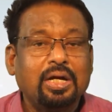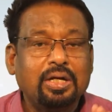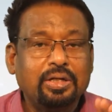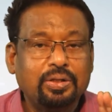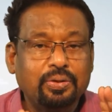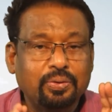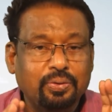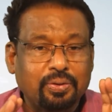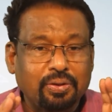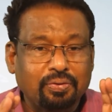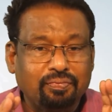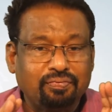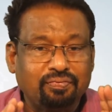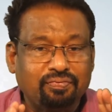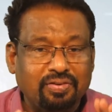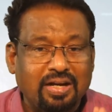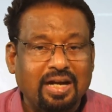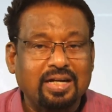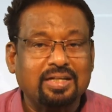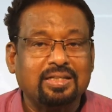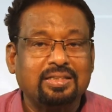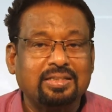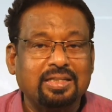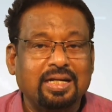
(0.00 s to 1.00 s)
due to the
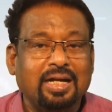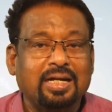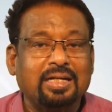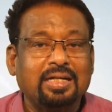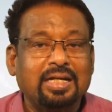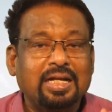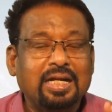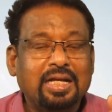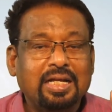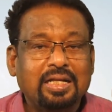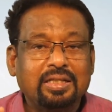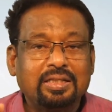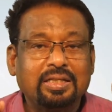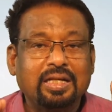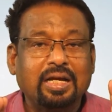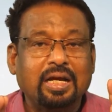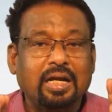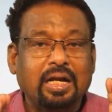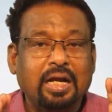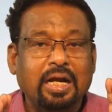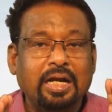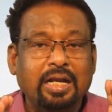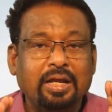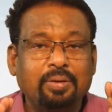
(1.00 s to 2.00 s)
fact that they
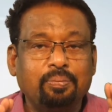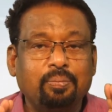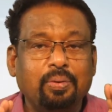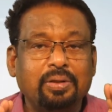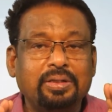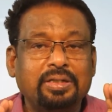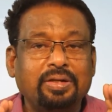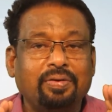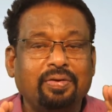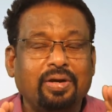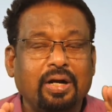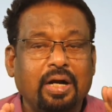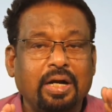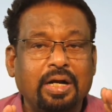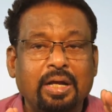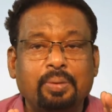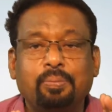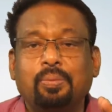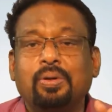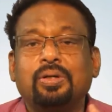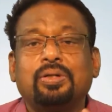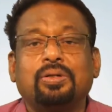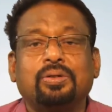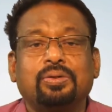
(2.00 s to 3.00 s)
were unable
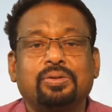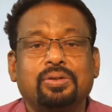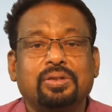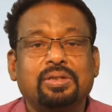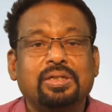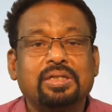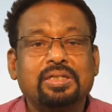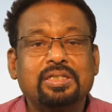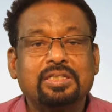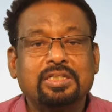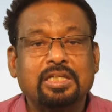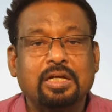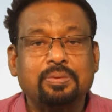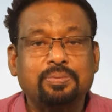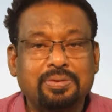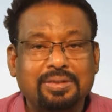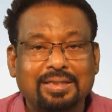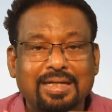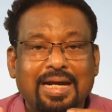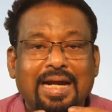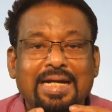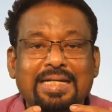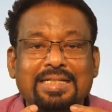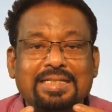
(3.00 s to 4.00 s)
to
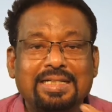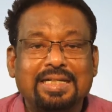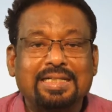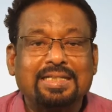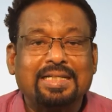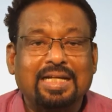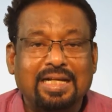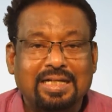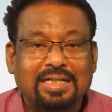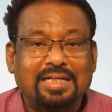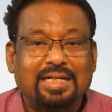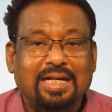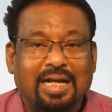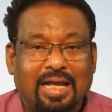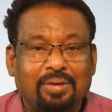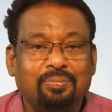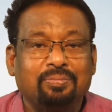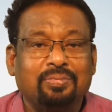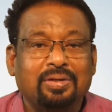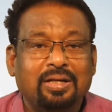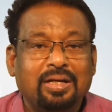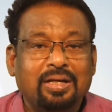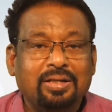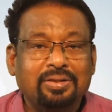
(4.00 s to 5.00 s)
substantiate that
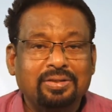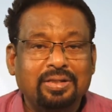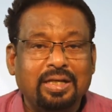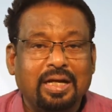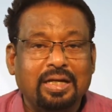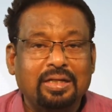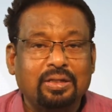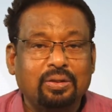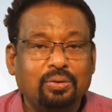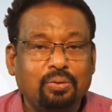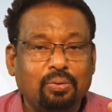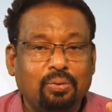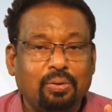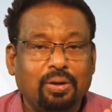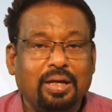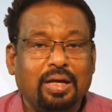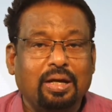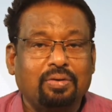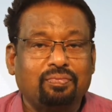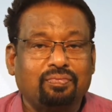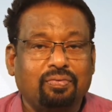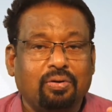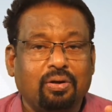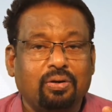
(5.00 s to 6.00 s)
claim that no
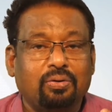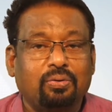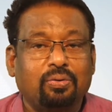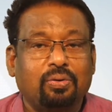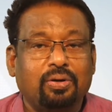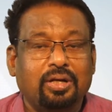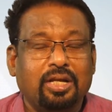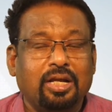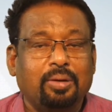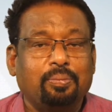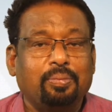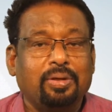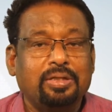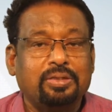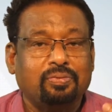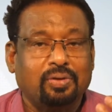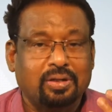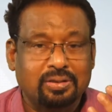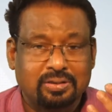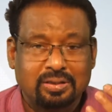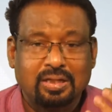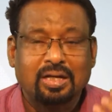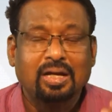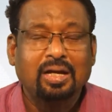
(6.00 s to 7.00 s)
hair fall, no damage
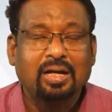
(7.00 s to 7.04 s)
was